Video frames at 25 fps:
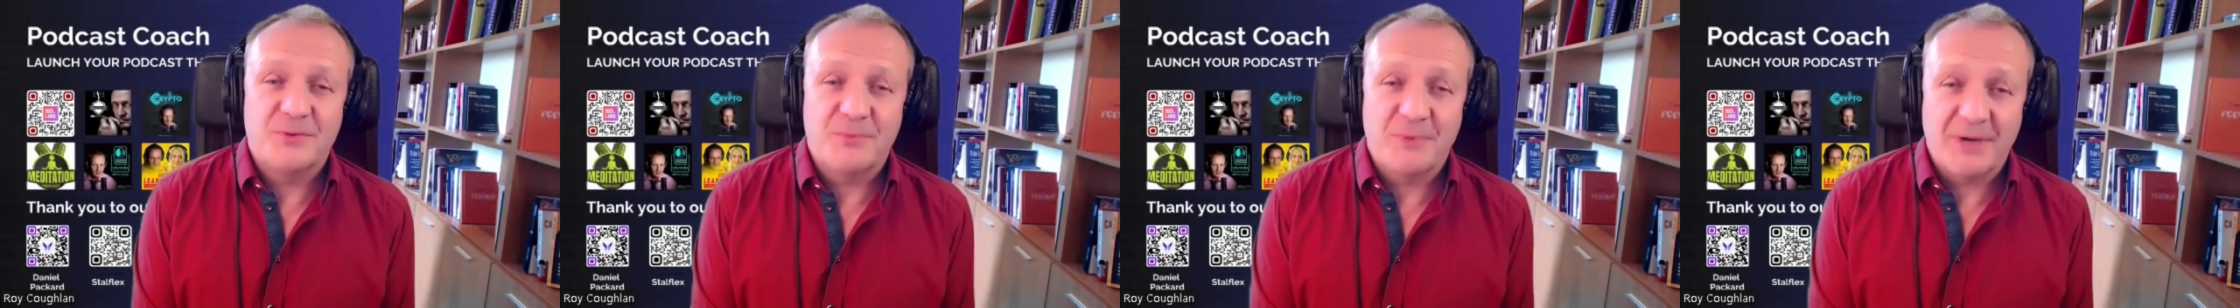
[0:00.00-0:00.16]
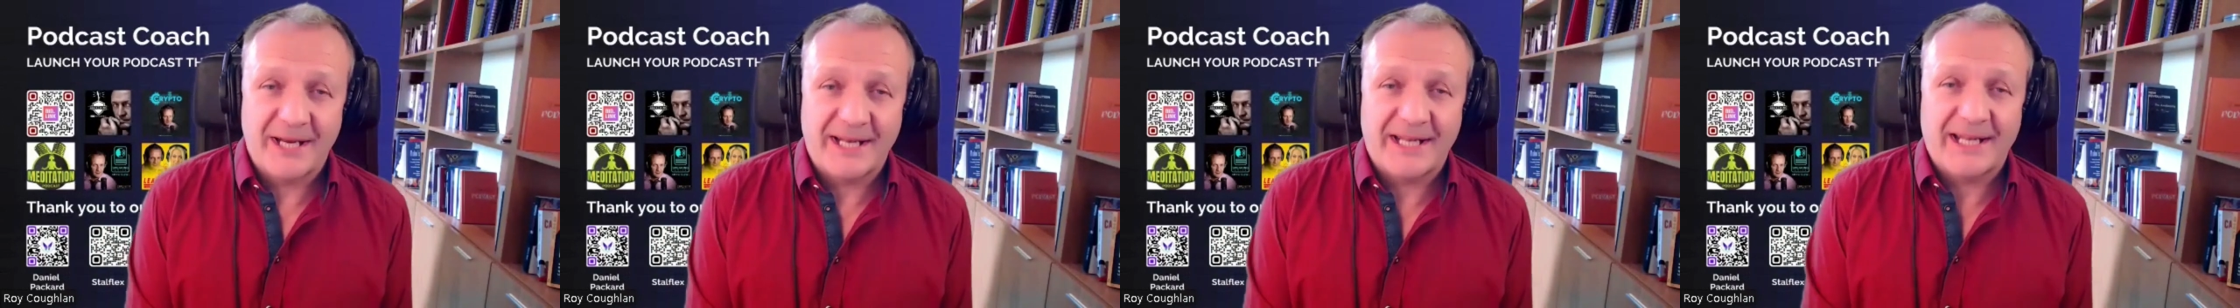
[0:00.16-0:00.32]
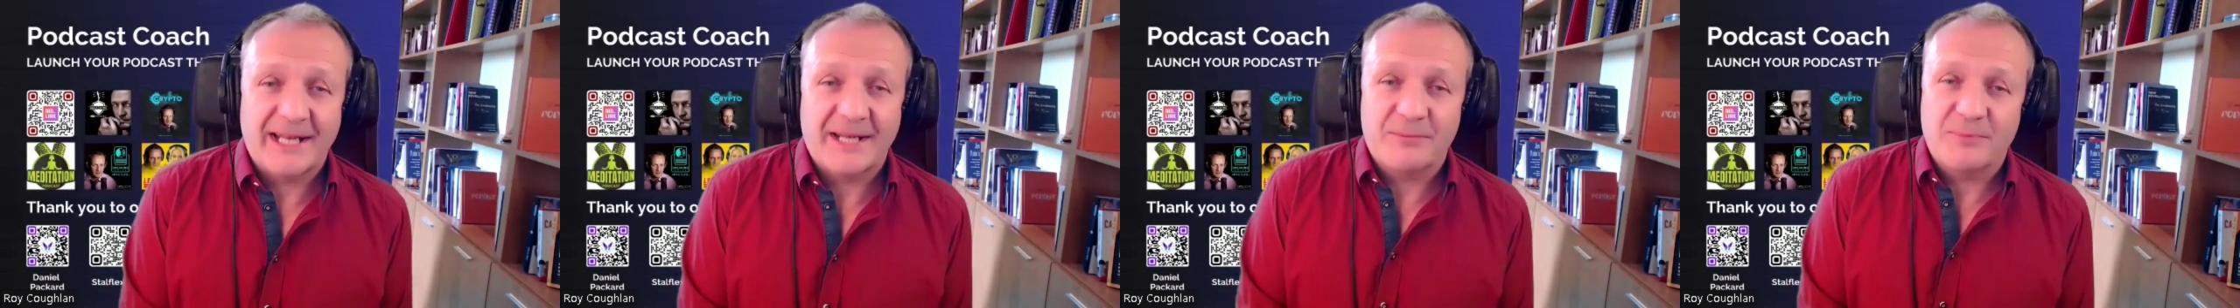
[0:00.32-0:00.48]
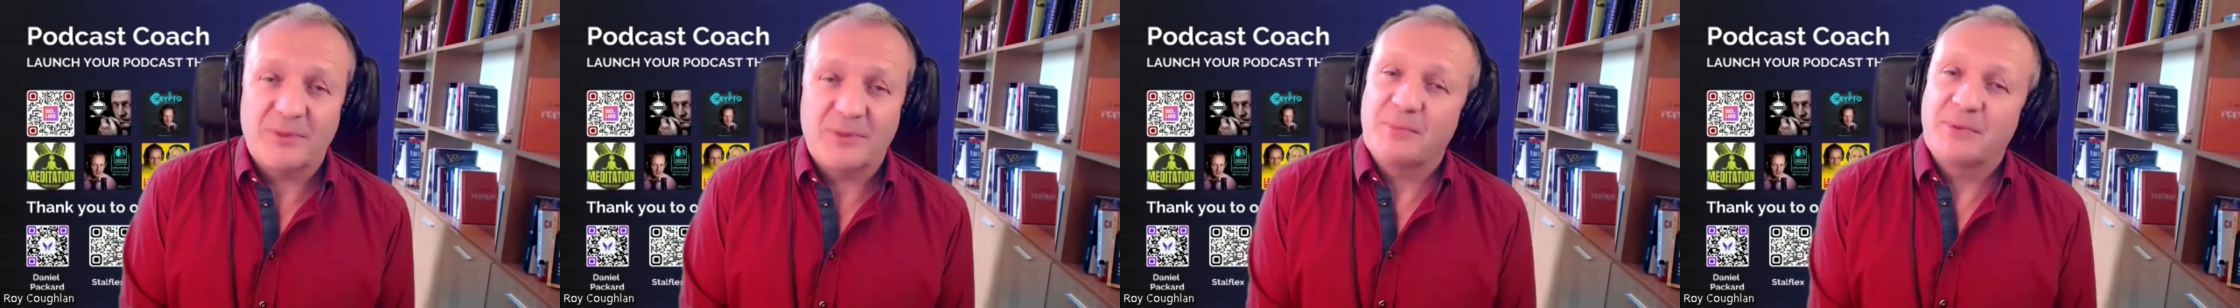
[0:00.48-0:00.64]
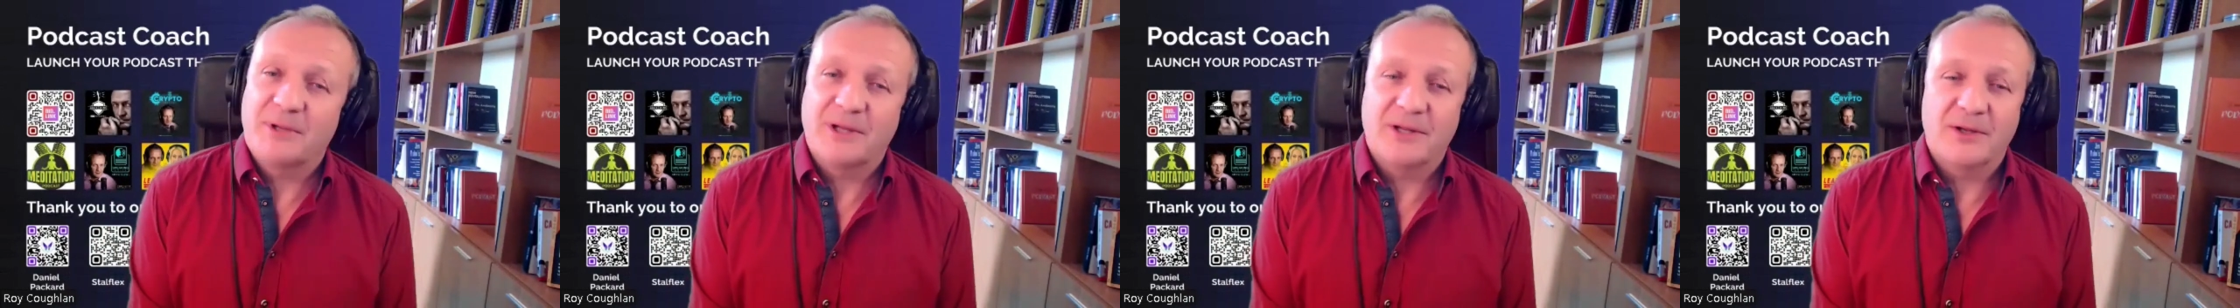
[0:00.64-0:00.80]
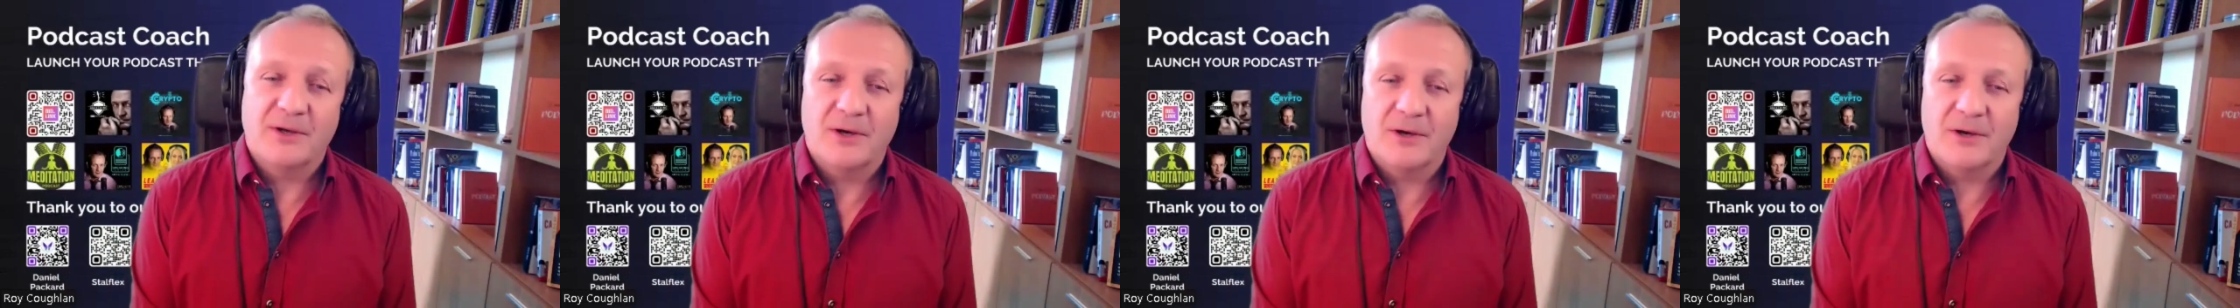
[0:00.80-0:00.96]
You might let
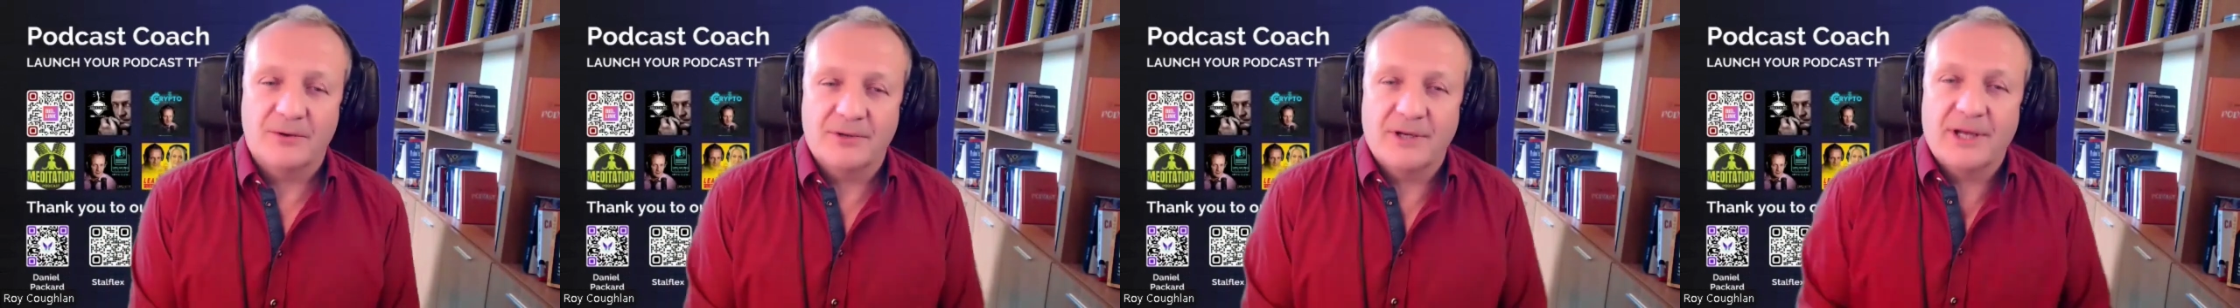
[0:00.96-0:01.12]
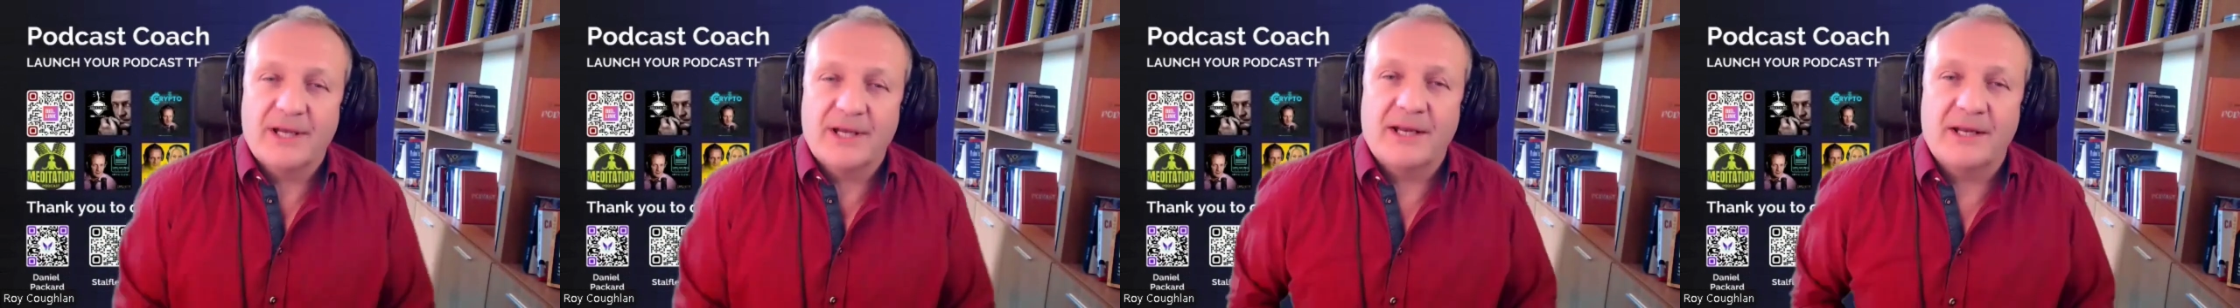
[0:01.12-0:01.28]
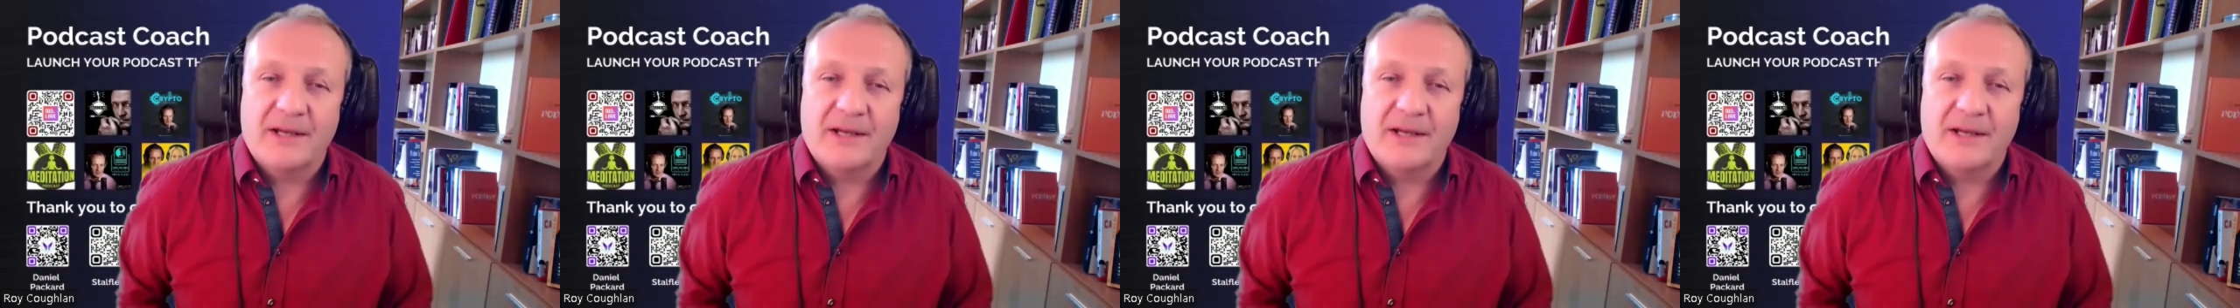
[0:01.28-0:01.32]
people know how they